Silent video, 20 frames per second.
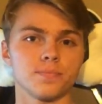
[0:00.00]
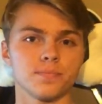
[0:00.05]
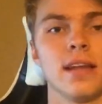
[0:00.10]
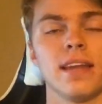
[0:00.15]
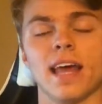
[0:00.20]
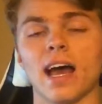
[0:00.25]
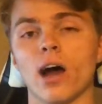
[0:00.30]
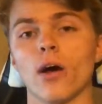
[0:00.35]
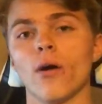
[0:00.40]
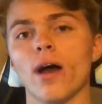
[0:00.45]

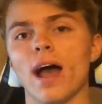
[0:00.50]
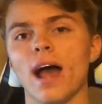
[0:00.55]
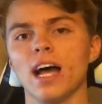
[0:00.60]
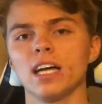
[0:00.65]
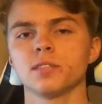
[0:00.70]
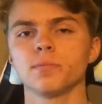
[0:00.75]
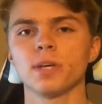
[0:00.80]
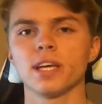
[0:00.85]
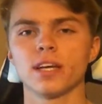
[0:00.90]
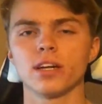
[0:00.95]
Now,
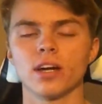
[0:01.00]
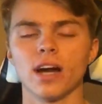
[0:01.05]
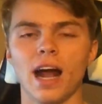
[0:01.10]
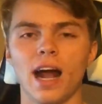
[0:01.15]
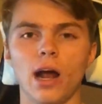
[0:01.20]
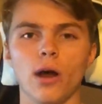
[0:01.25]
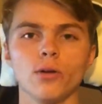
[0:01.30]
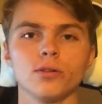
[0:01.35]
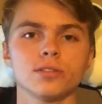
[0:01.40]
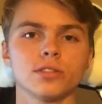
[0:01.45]
as a beginner,
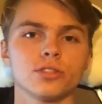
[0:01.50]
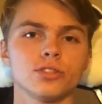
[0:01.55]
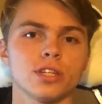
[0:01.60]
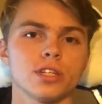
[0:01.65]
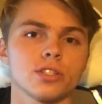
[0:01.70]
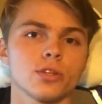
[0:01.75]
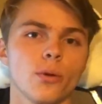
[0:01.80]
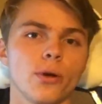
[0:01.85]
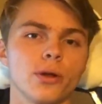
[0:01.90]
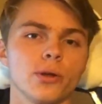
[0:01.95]
I would
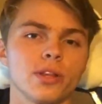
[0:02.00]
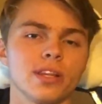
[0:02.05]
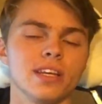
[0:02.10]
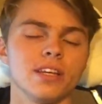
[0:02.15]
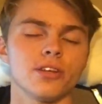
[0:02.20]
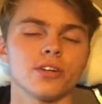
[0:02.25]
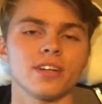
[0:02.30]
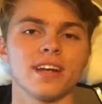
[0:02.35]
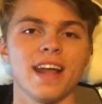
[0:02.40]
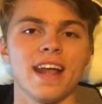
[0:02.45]
suggest going with
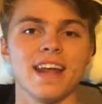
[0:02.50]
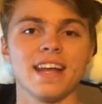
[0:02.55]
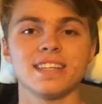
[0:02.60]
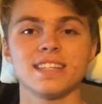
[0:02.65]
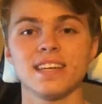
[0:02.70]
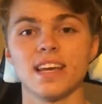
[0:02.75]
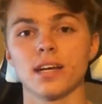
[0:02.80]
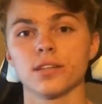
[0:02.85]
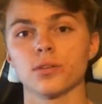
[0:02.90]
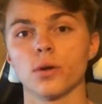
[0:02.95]
either an
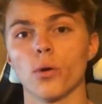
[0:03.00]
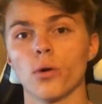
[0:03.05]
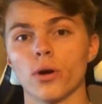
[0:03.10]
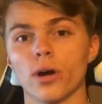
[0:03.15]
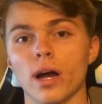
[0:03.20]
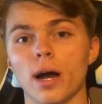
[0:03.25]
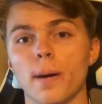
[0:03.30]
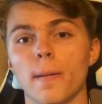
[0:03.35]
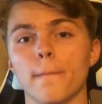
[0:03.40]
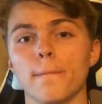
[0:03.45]
ATX or
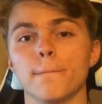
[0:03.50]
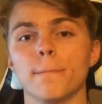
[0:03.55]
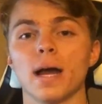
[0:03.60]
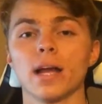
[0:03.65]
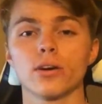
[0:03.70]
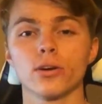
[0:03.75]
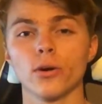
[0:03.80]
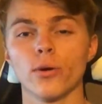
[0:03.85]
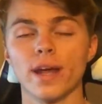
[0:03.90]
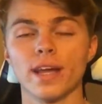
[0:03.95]
a
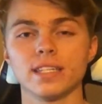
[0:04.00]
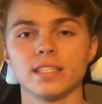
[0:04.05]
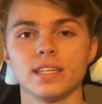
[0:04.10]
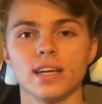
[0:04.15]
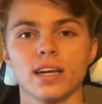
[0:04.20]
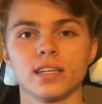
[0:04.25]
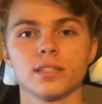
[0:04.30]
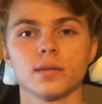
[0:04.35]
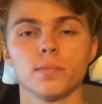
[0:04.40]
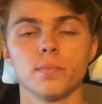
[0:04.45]
micro
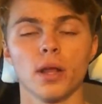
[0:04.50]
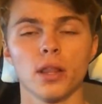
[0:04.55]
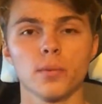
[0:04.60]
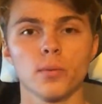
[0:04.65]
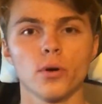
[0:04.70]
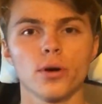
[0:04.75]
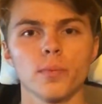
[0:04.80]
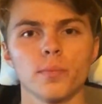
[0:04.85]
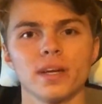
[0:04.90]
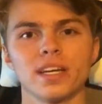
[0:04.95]
ATX
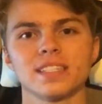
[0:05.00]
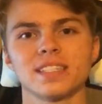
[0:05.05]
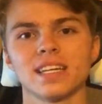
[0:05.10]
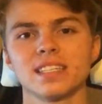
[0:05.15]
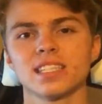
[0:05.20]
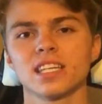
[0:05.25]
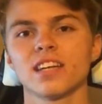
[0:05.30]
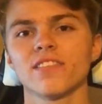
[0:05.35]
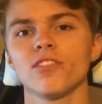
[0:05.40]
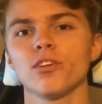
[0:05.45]
motherboard because that's
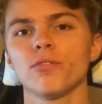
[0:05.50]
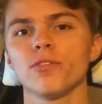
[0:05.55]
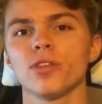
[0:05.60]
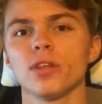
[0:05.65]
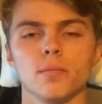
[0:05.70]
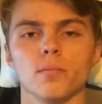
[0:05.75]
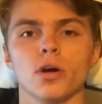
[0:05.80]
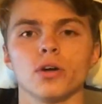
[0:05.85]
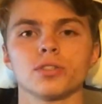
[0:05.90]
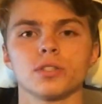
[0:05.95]
going to be the
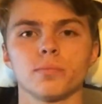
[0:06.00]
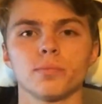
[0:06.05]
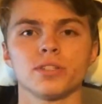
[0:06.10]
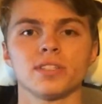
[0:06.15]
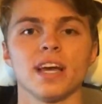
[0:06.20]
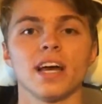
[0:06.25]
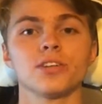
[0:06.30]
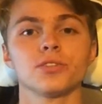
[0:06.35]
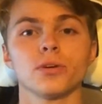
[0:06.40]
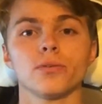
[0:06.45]
most
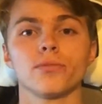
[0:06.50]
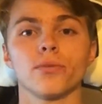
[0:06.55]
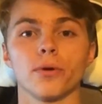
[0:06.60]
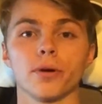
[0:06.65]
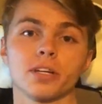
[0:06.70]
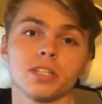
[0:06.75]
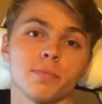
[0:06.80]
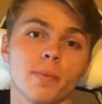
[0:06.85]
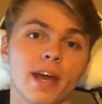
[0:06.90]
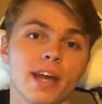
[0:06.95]
potential for
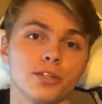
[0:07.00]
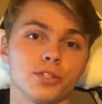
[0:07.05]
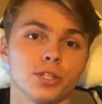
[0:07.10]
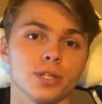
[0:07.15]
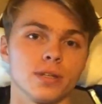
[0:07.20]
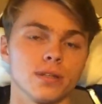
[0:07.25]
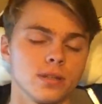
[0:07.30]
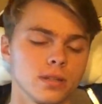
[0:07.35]
expansion.